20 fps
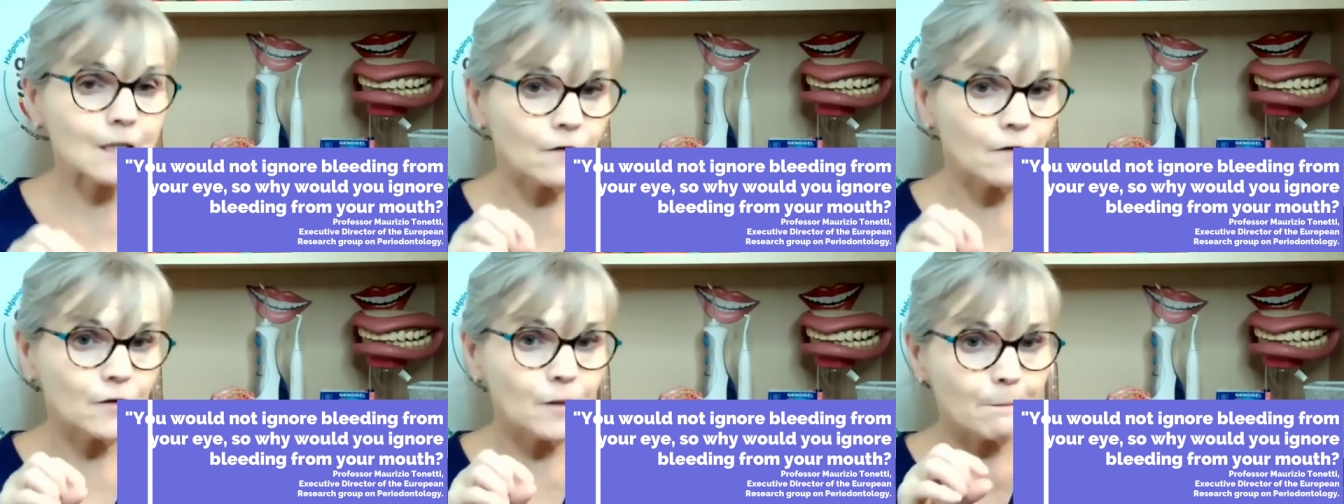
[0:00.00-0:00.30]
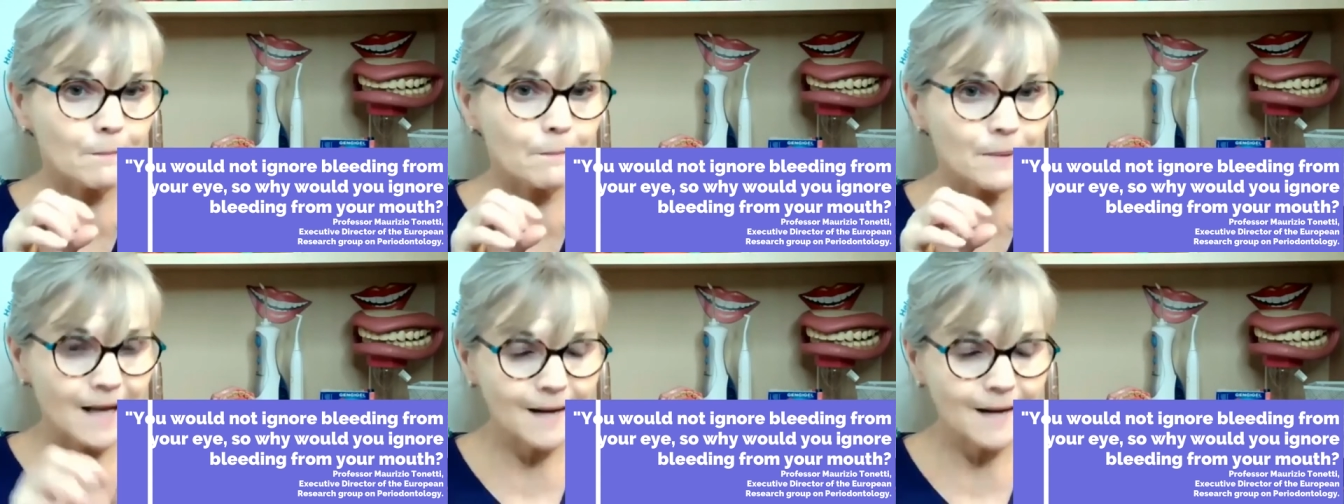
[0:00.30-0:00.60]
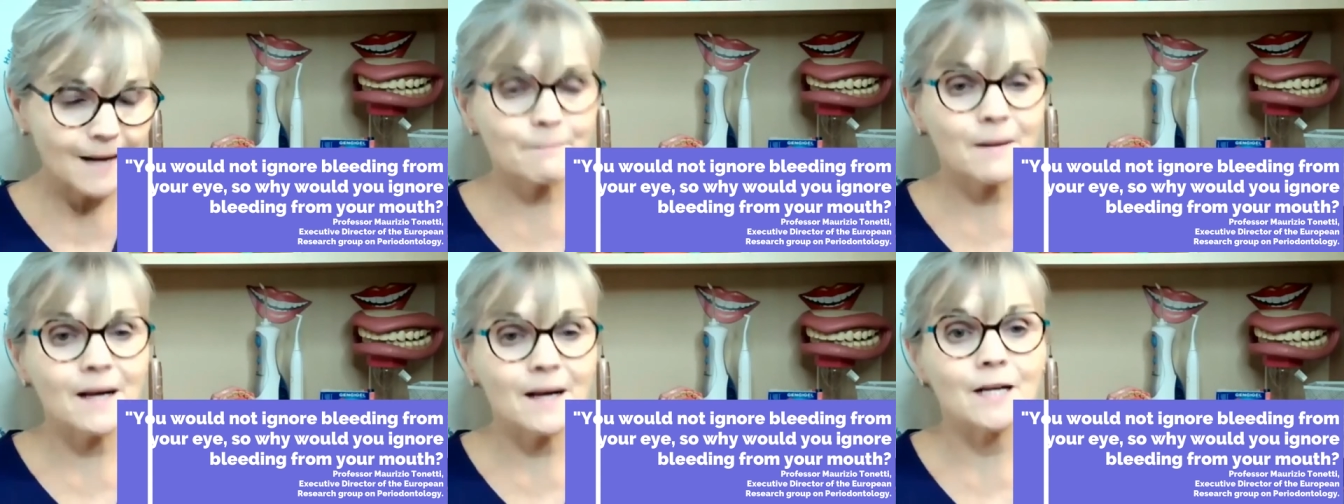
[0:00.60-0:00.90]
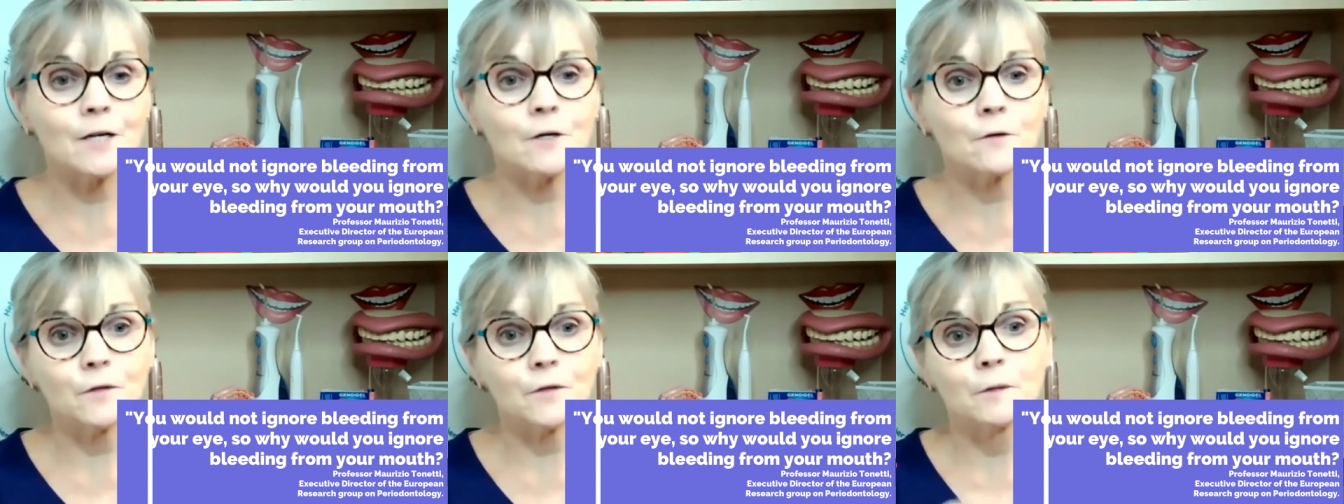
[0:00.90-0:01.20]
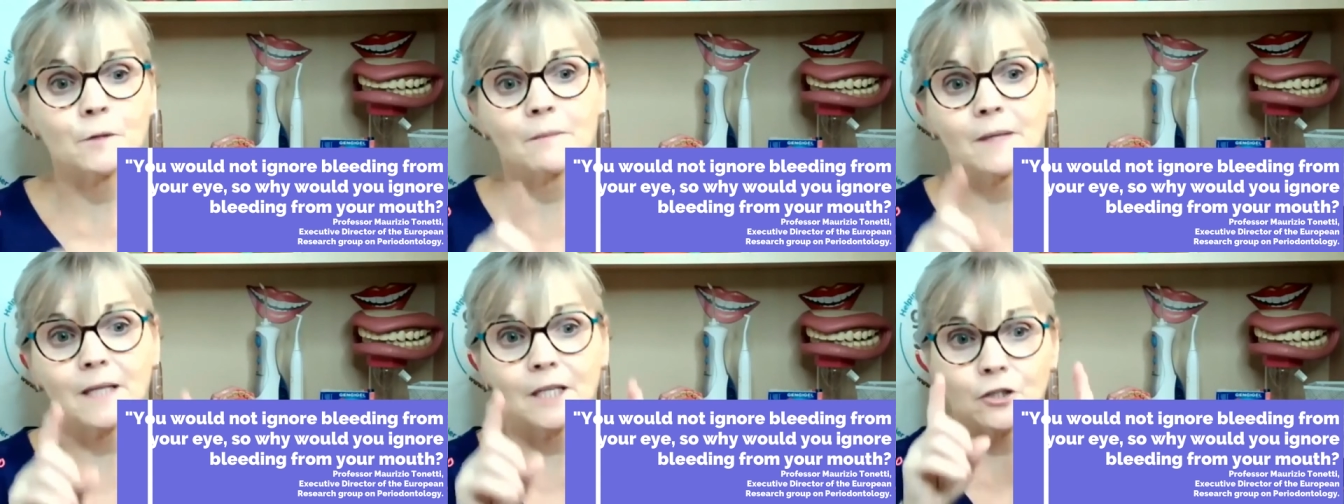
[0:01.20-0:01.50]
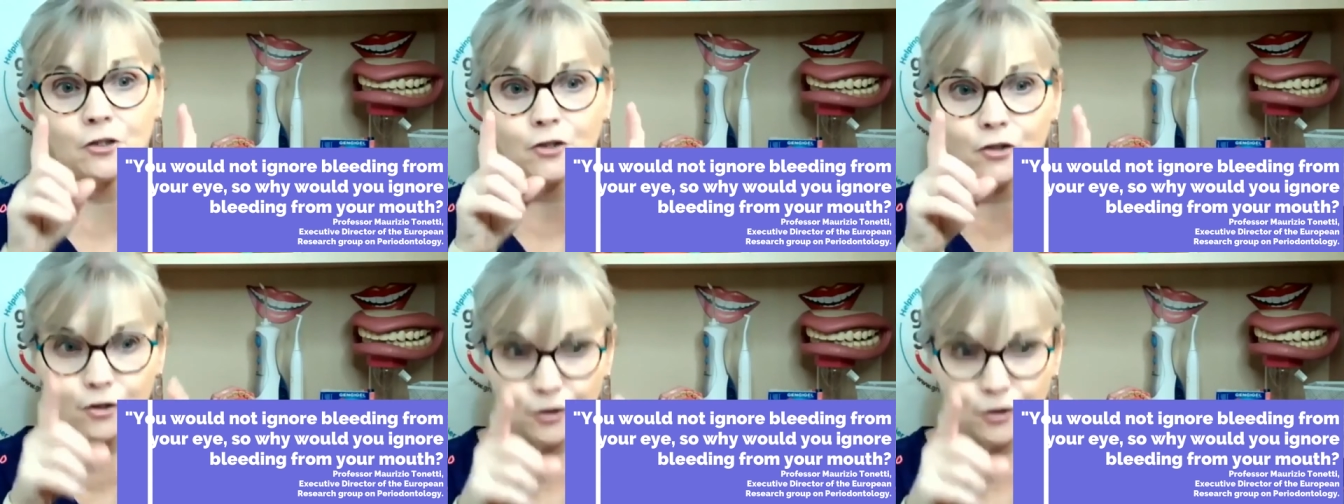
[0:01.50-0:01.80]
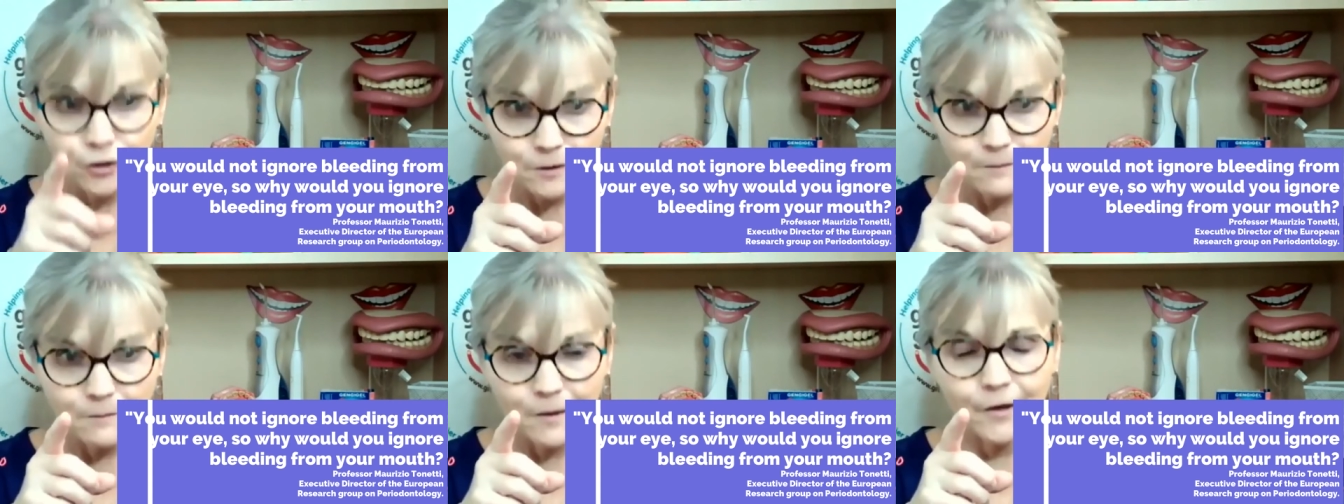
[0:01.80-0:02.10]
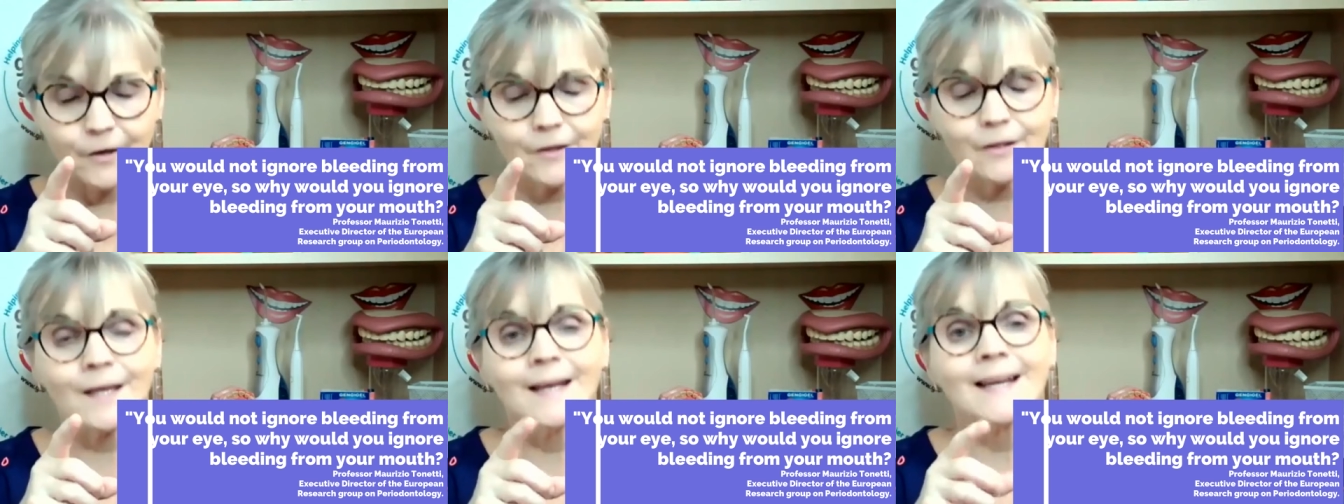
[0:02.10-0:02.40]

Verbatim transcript: the plant from in your mouth